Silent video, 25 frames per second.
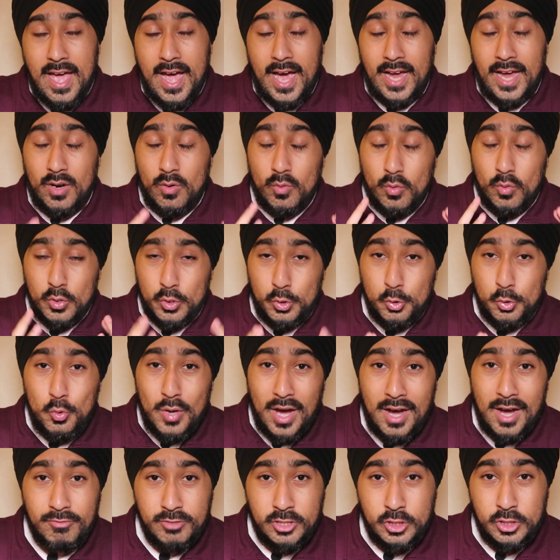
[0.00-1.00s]
and all you
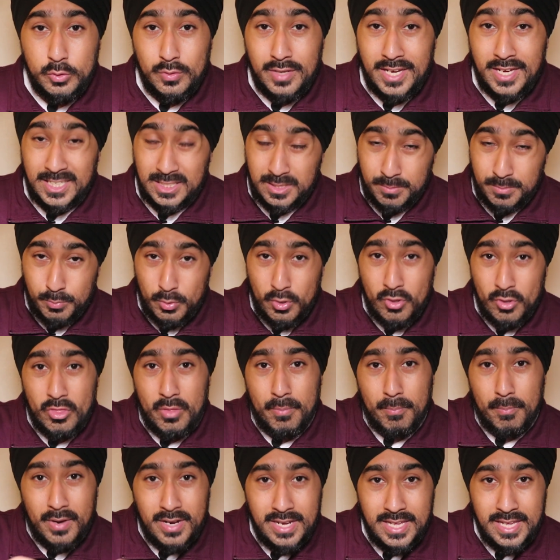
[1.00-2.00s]
have to do is put the
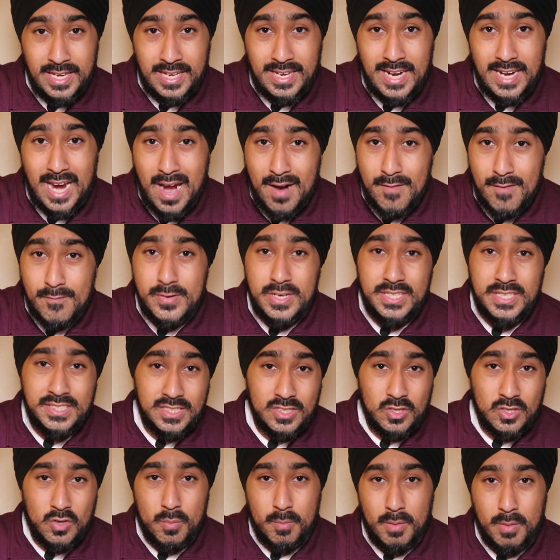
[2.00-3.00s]
money in every
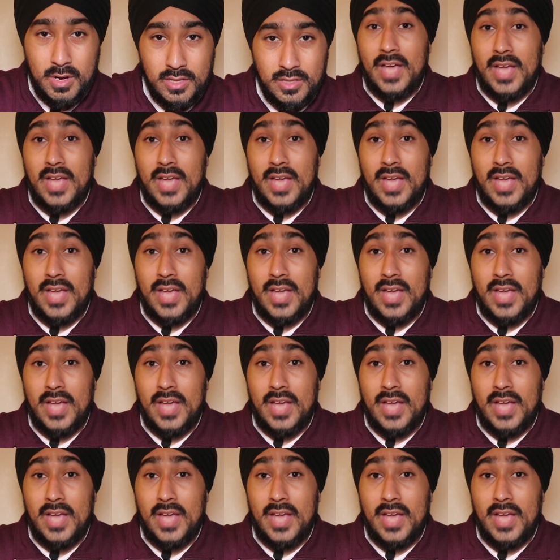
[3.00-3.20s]
single month.